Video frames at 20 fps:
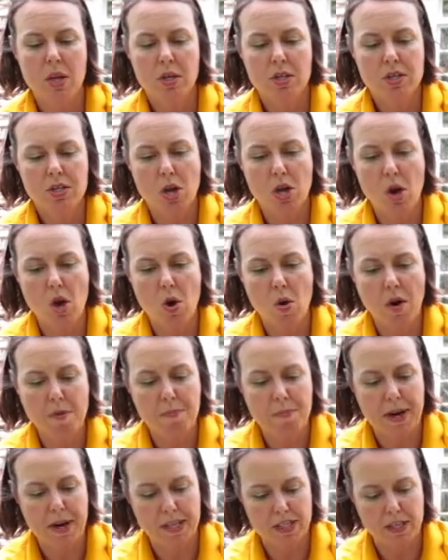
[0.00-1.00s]
So I
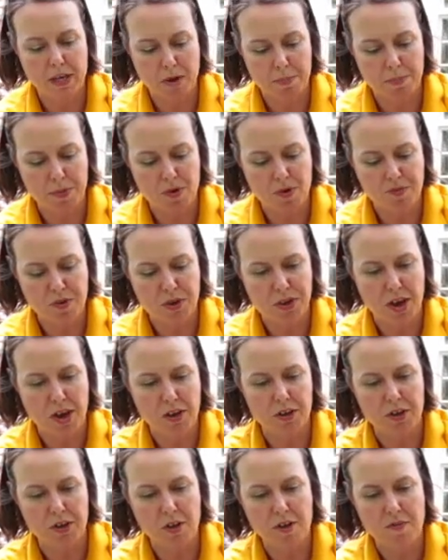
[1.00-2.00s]
picked a beautiful
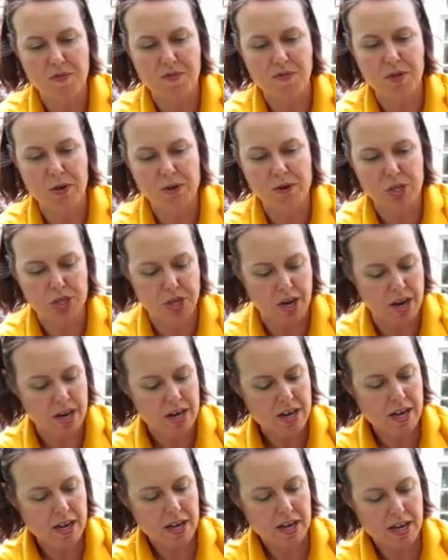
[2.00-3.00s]
color of fuchsia.
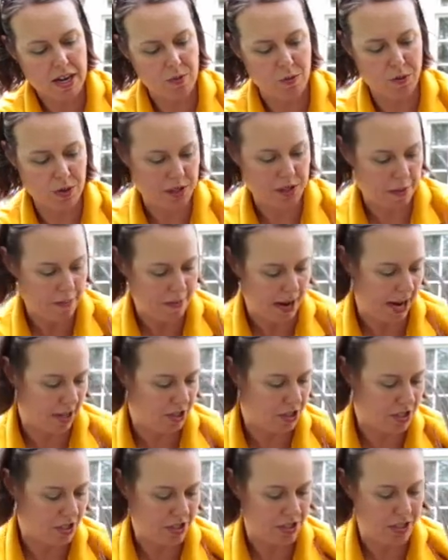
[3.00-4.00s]
It really
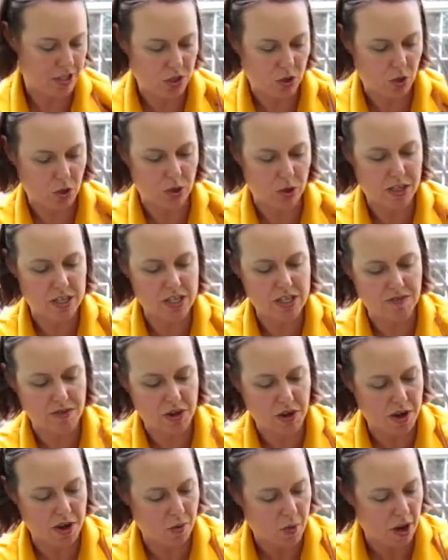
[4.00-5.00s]
matches this coleus
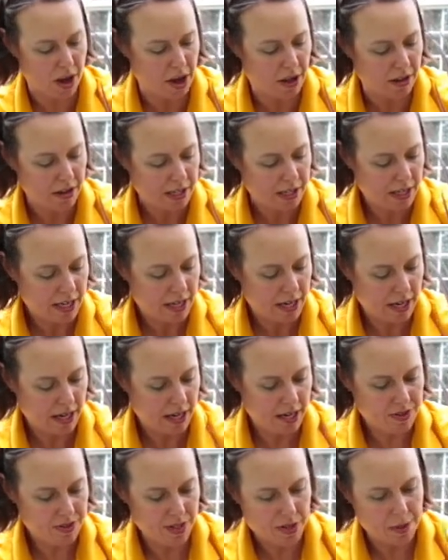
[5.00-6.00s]
very well, and
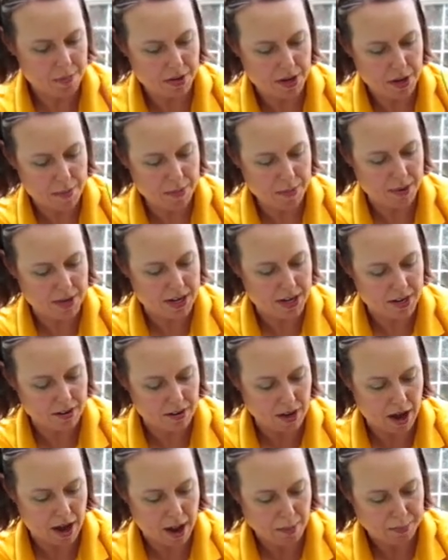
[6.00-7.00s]
I think I'm gonna put it
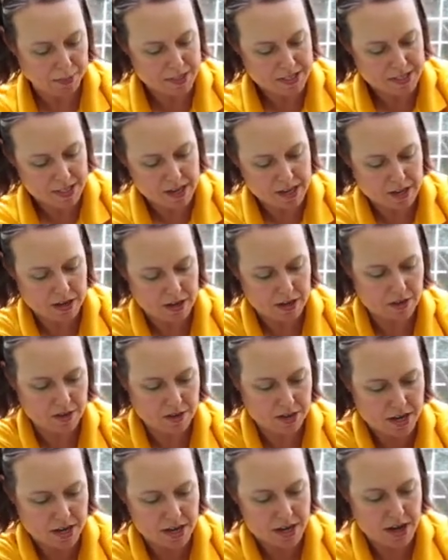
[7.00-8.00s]
opposite
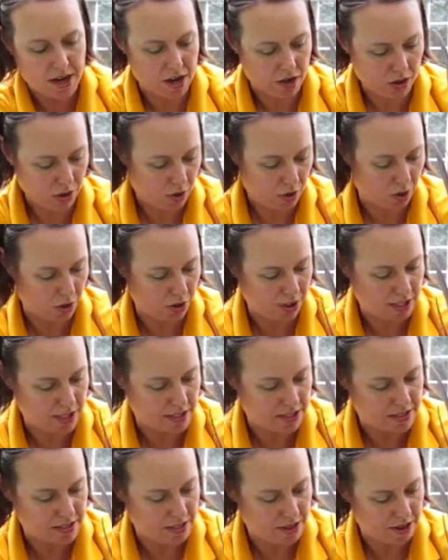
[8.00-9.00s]
the
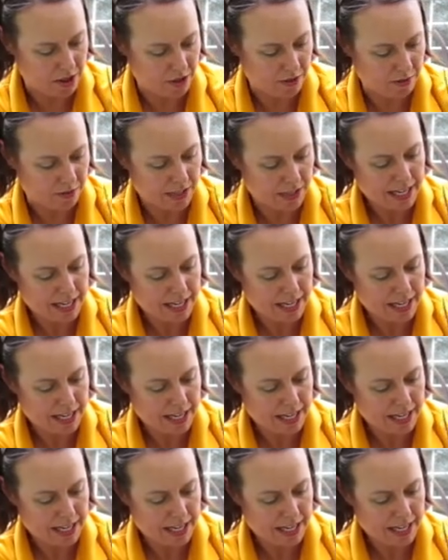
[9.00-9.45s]
coleus there.